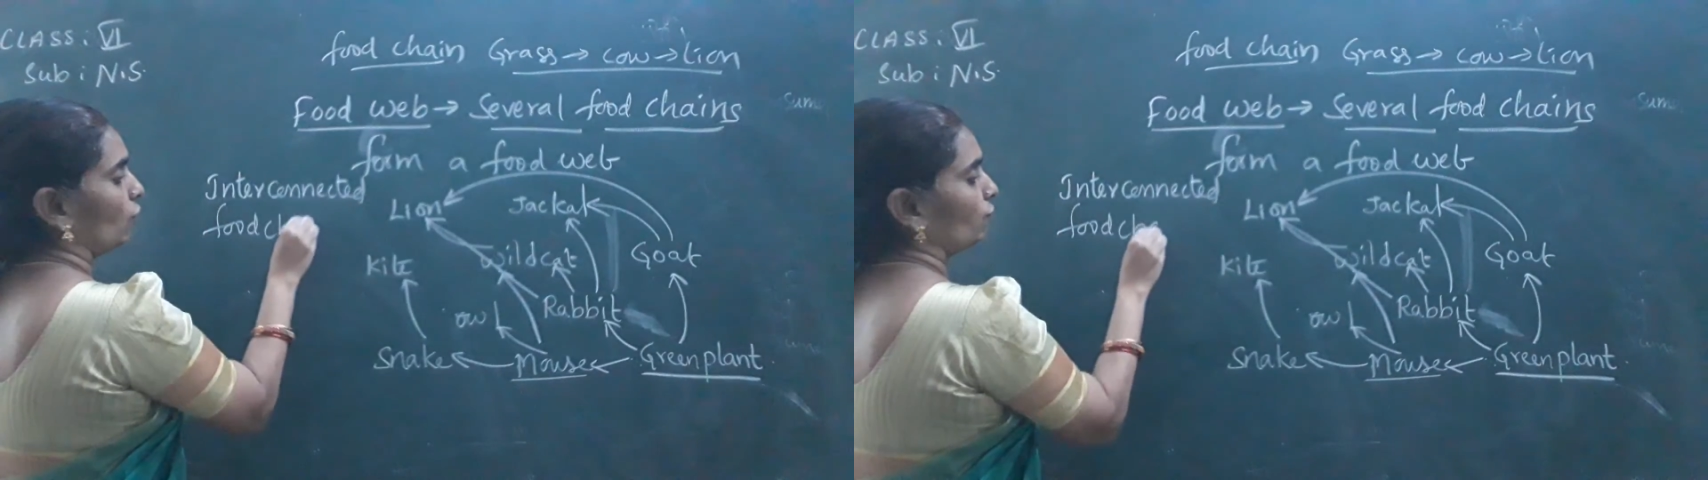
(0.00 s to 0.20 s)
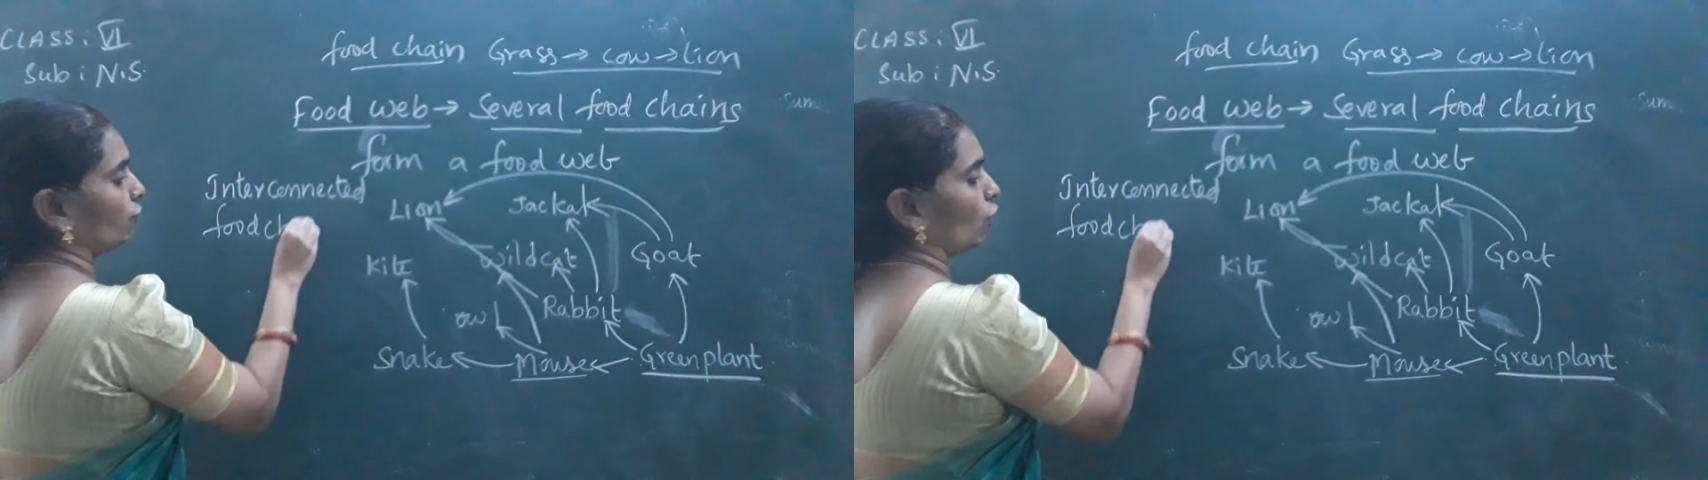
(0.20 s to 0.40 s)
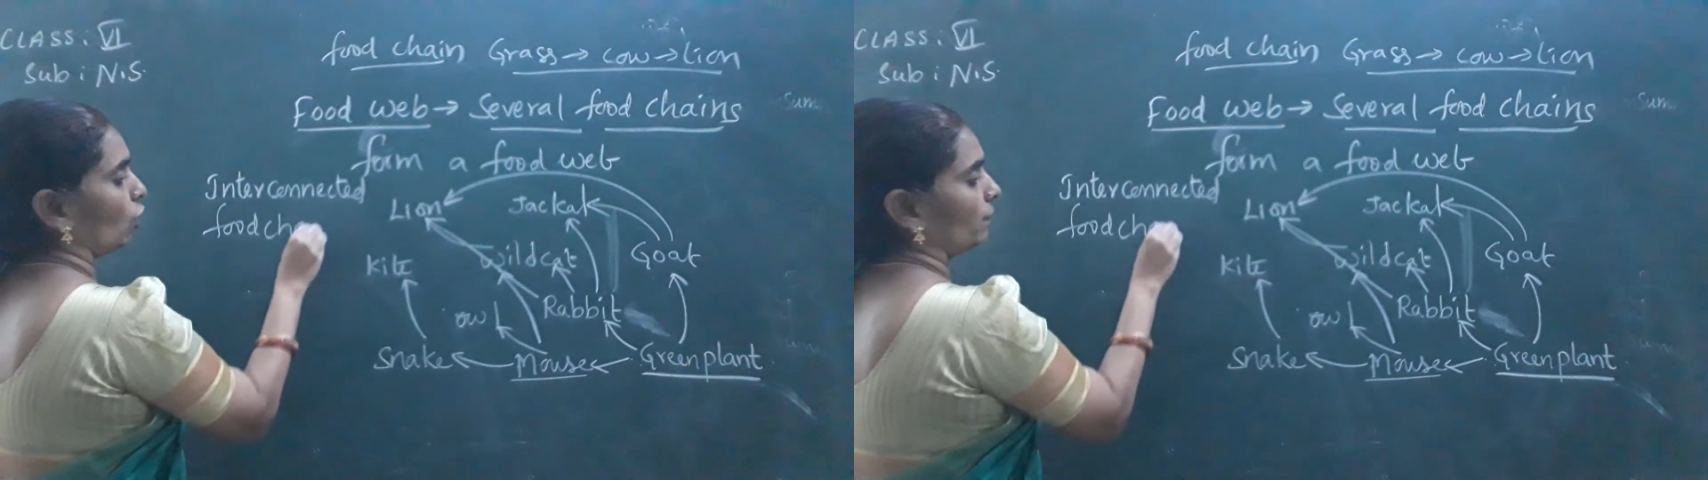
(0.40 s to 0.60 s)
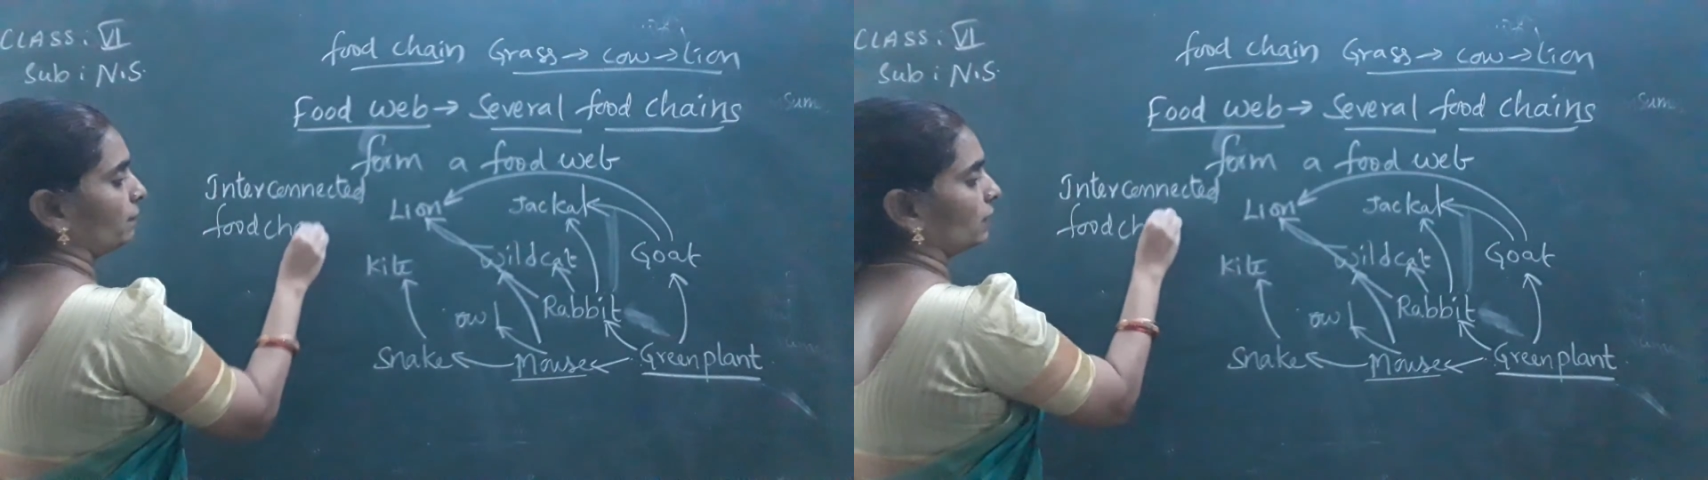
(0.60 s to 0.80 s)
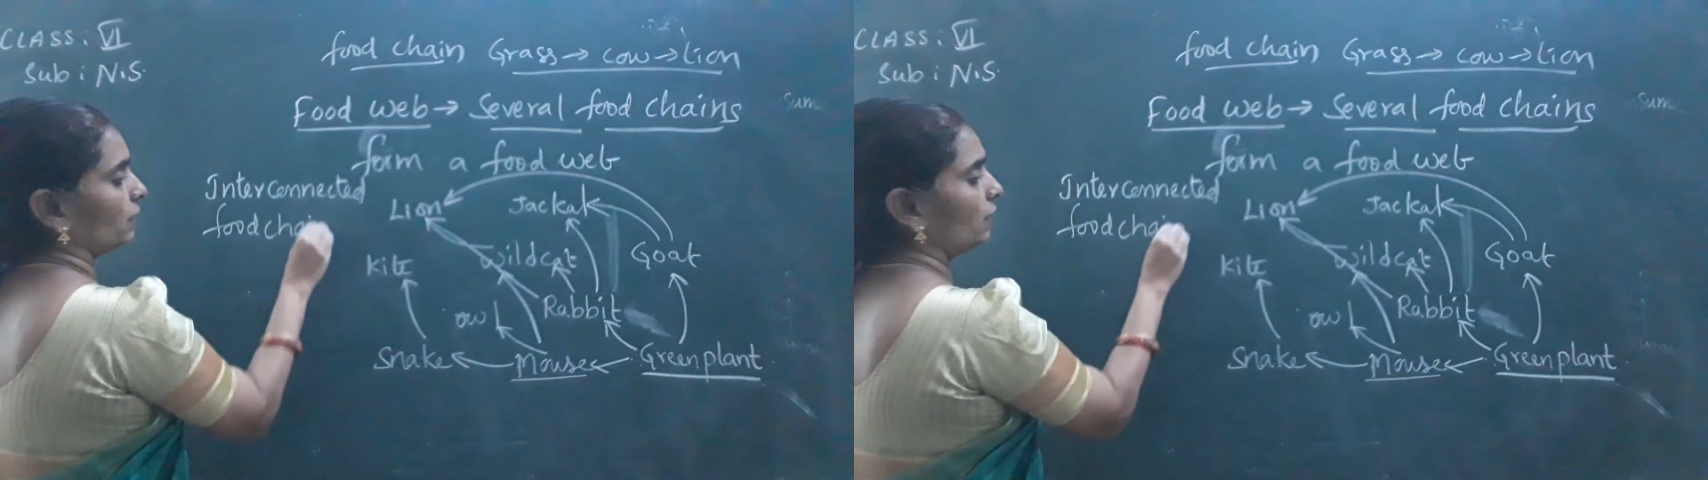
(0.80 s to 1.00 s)

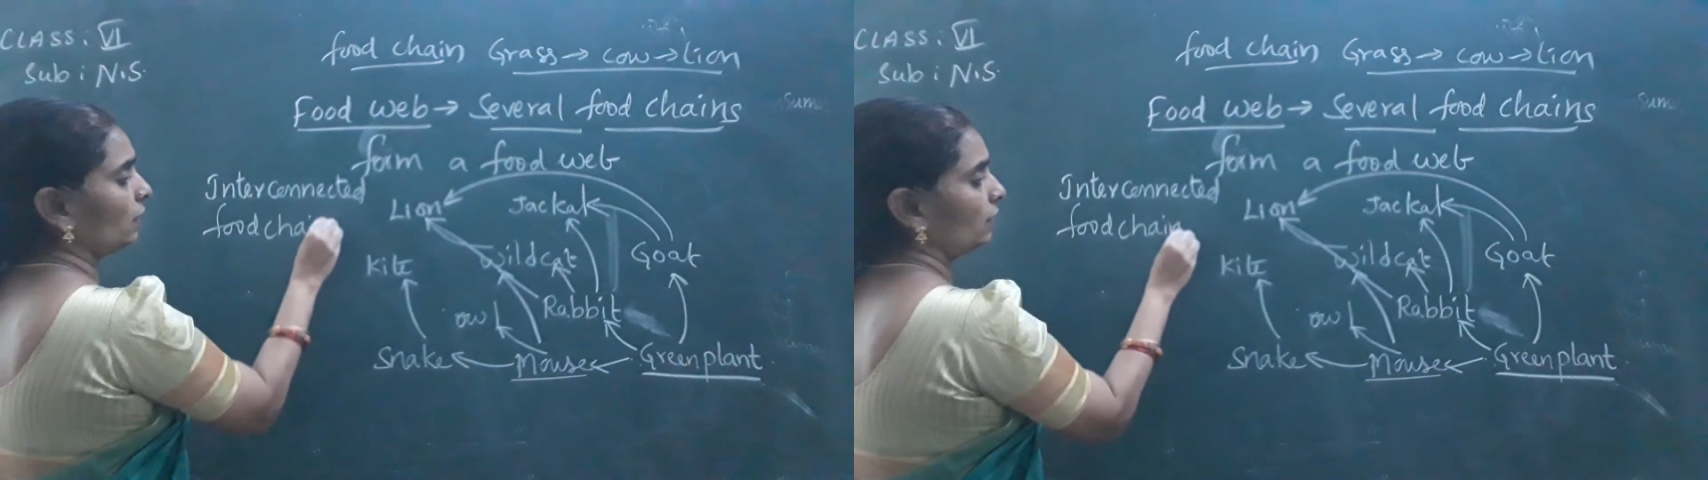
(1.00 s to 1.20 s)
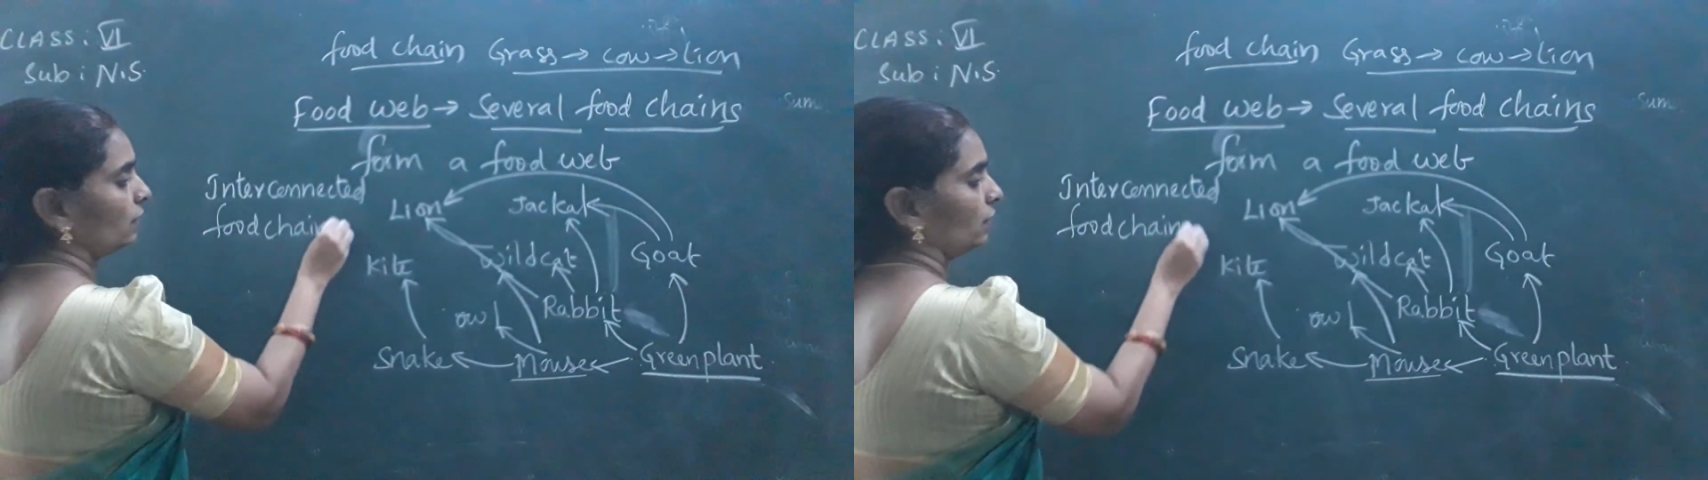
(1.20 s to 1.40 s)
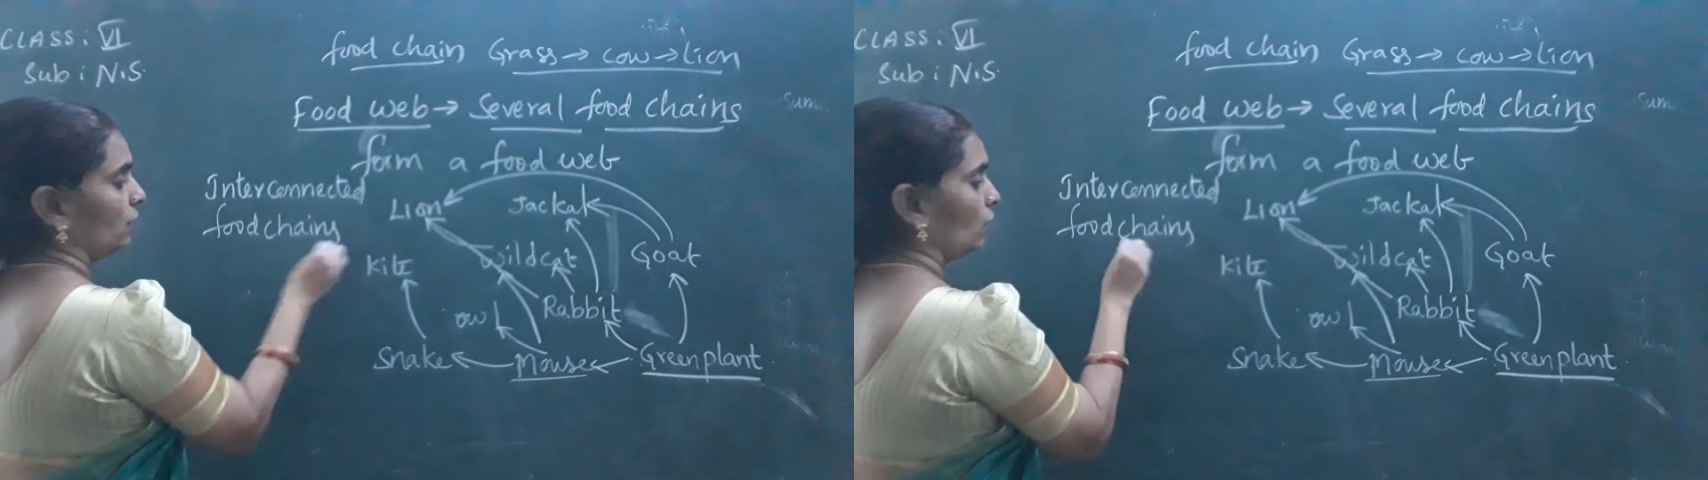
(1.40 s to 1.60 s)
form a